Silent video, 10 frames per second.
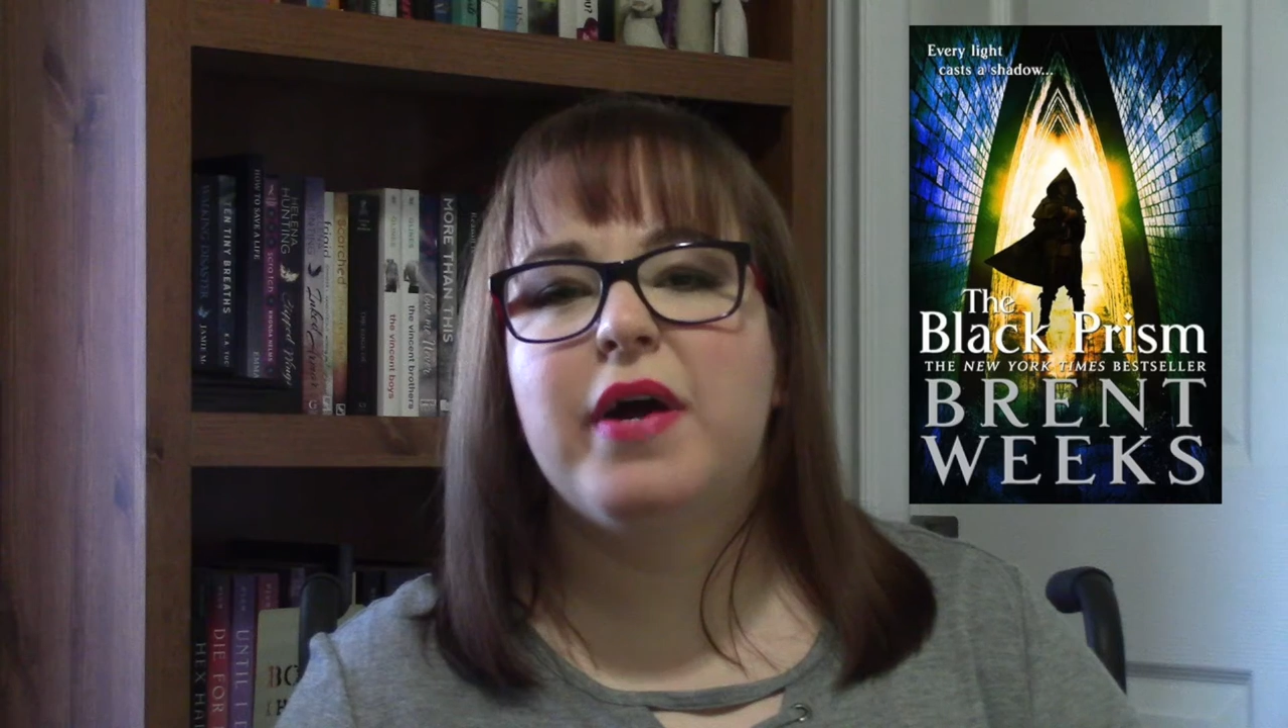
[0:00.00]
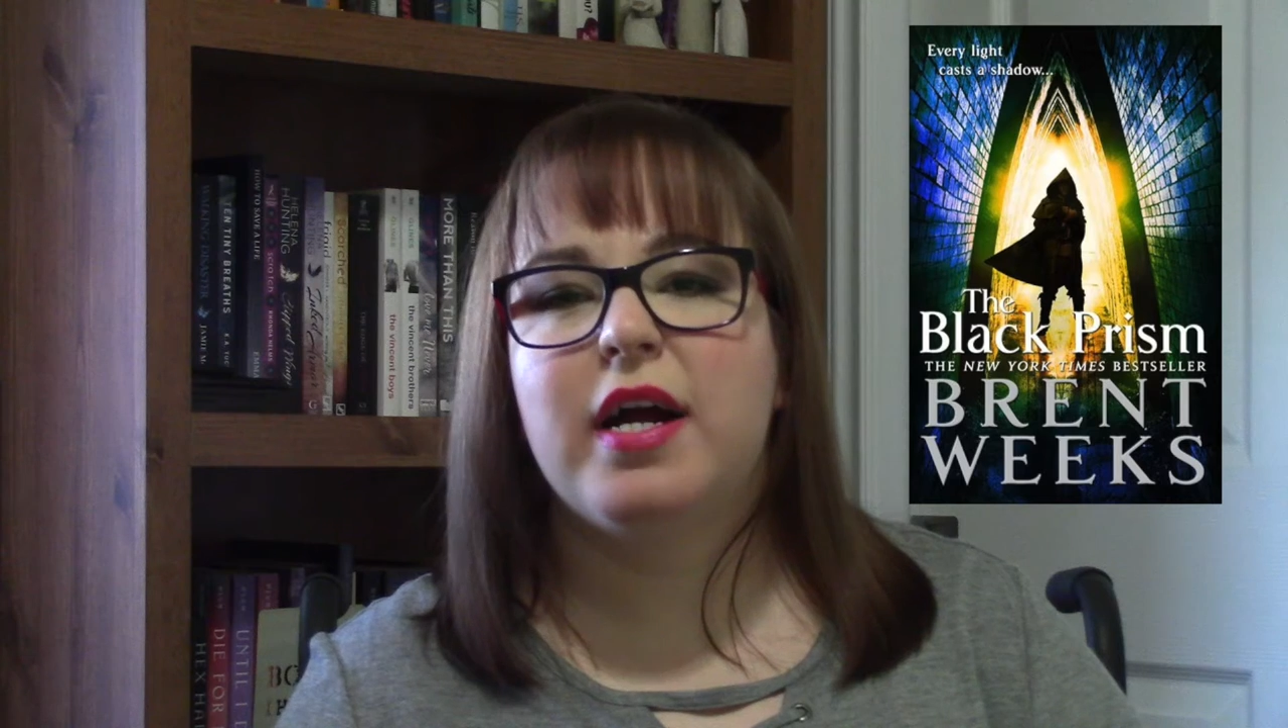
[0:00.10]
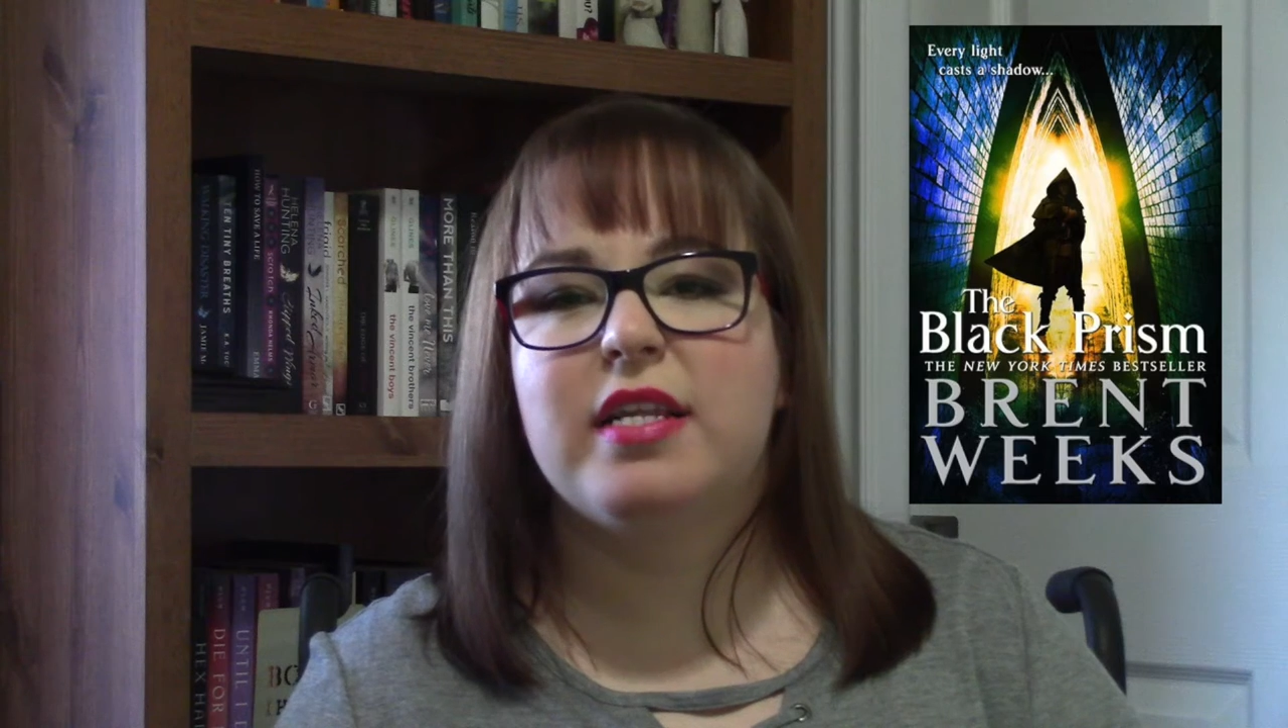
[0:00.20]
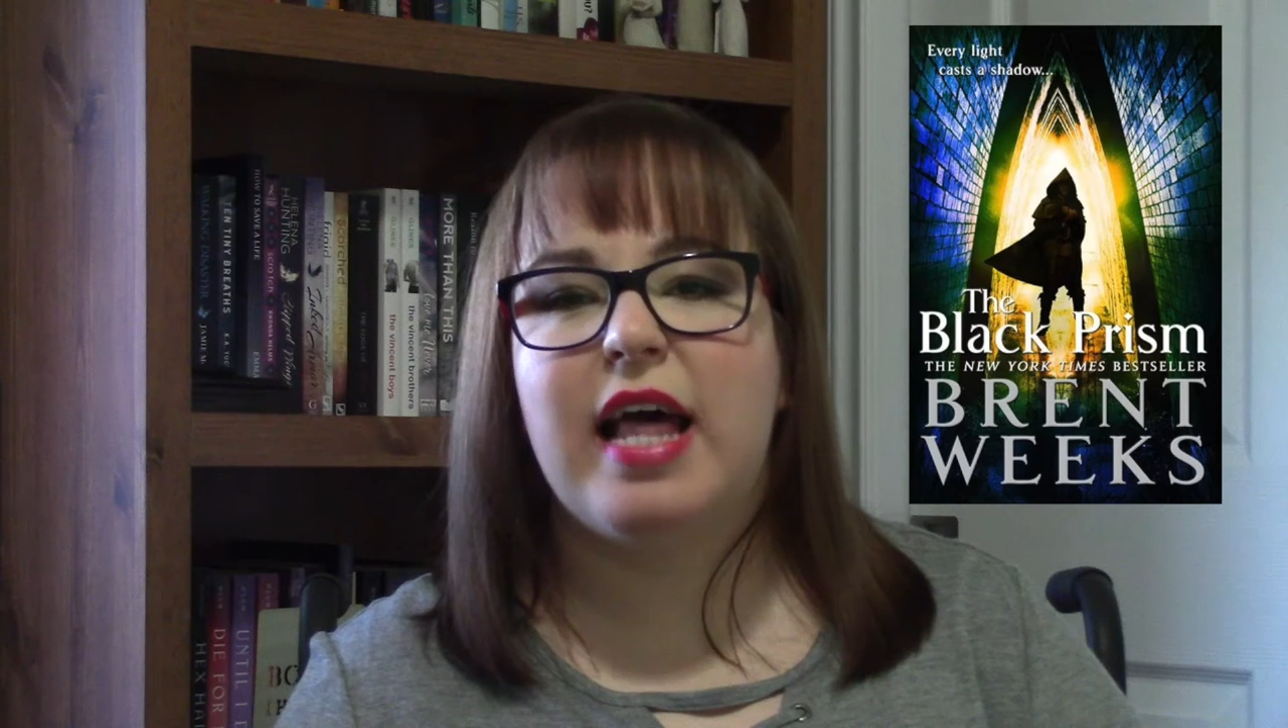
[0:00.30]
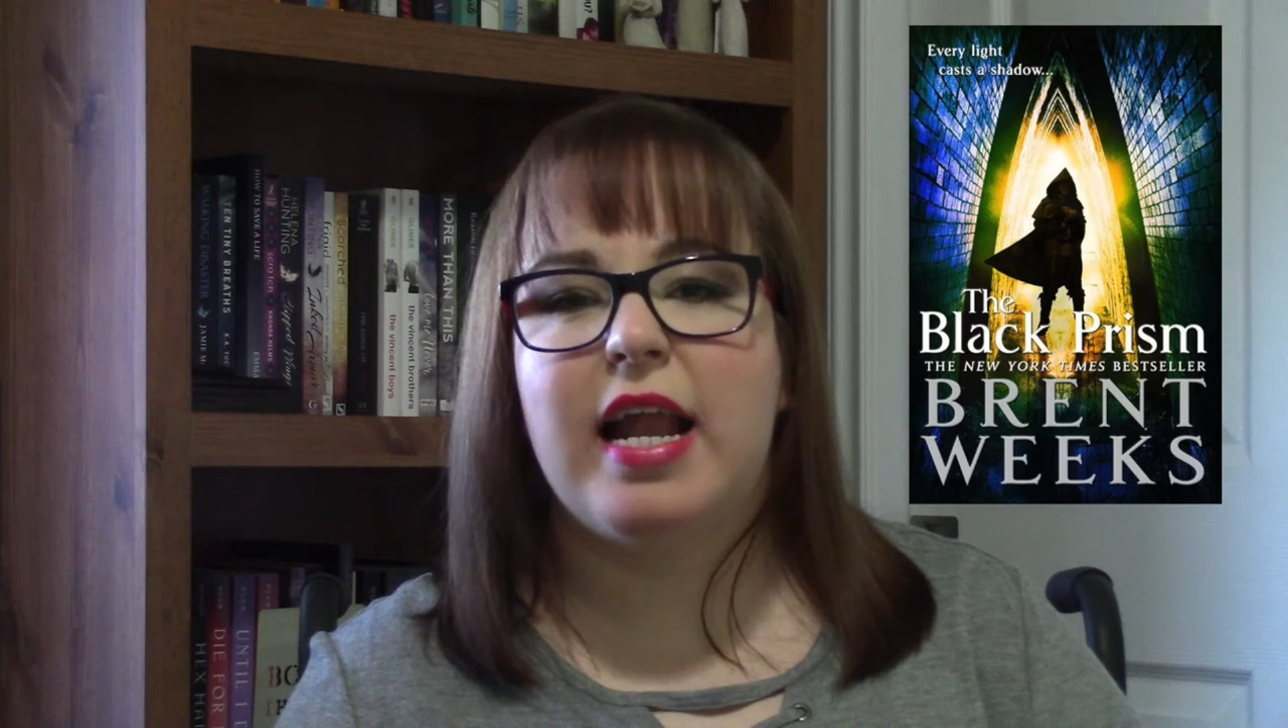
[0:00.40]

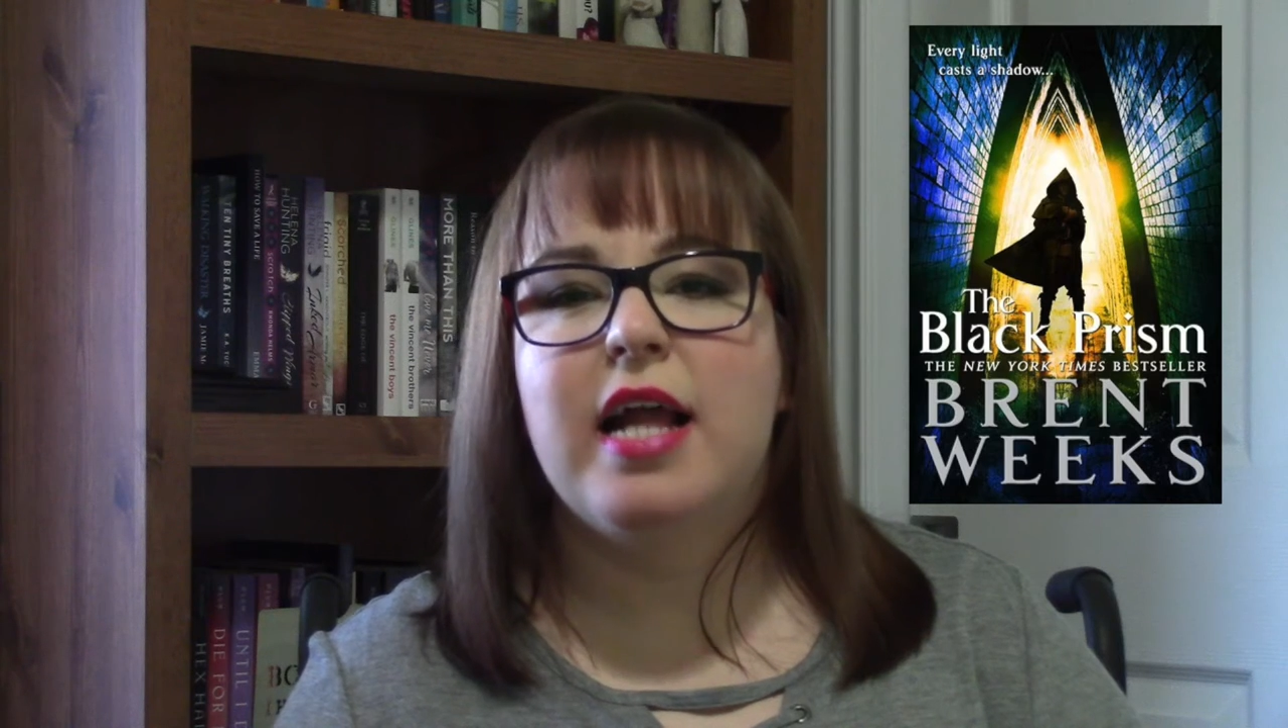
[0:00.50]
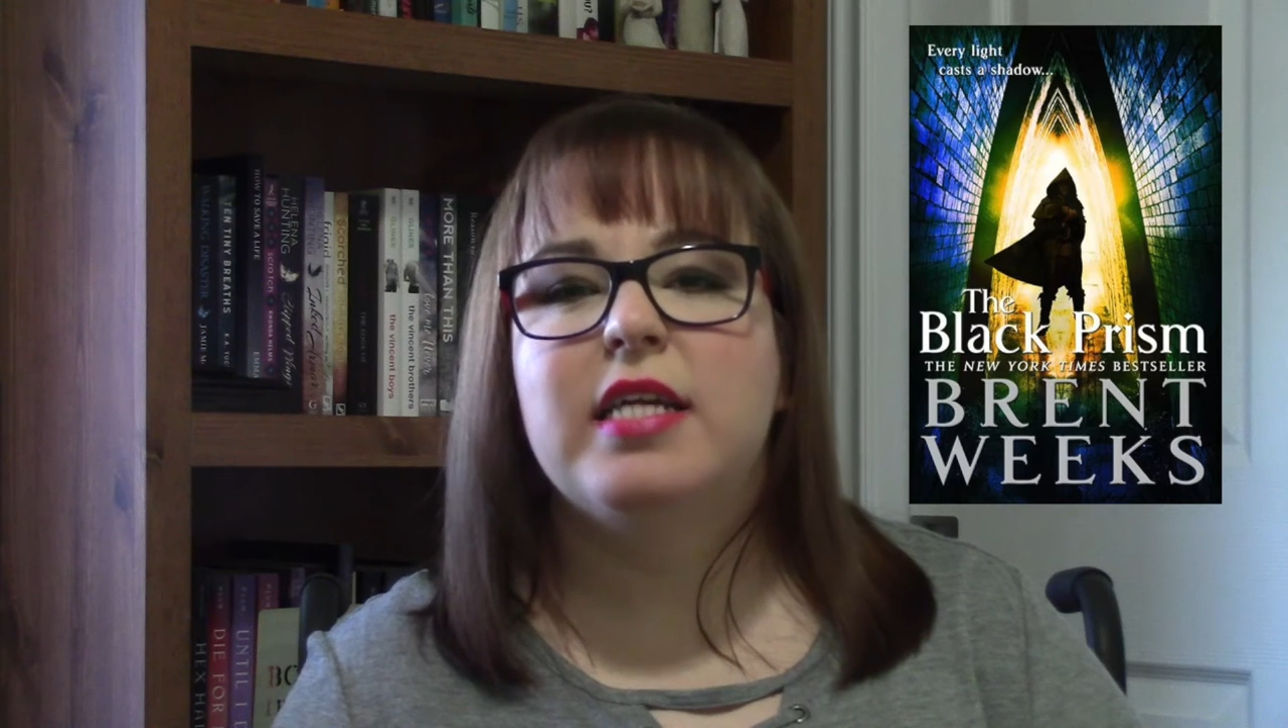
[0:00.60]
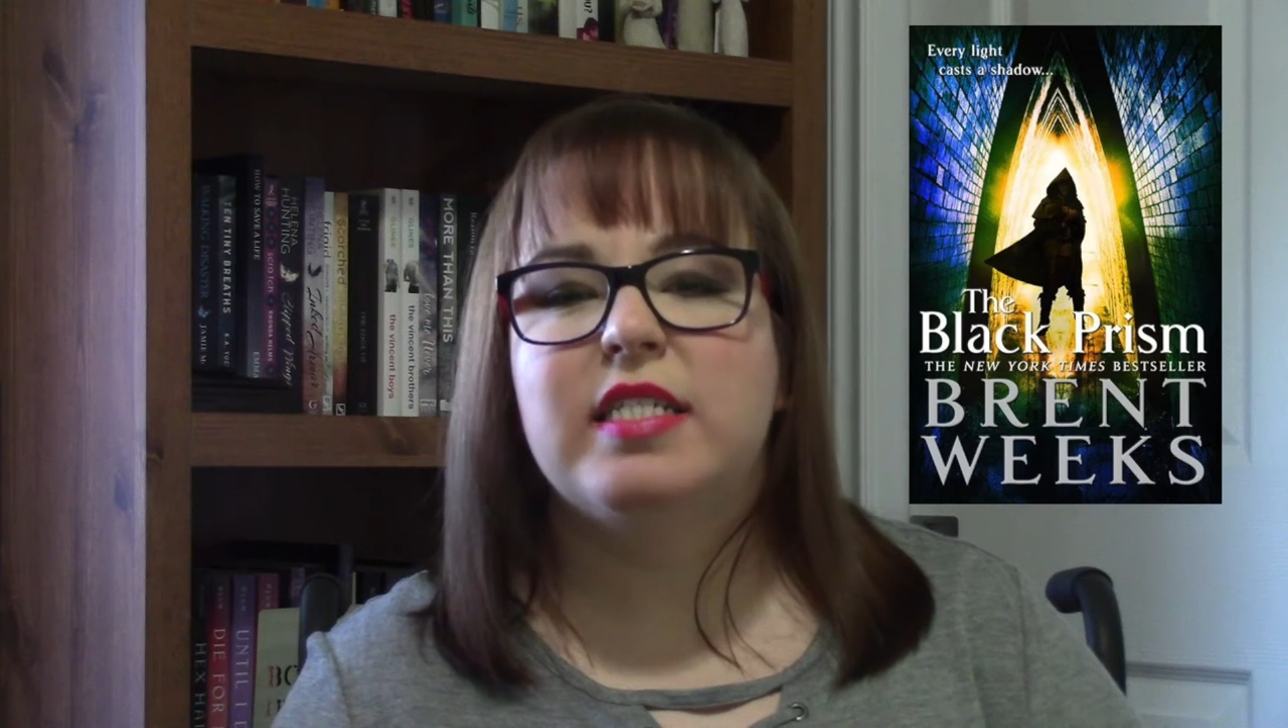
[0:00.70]
heard that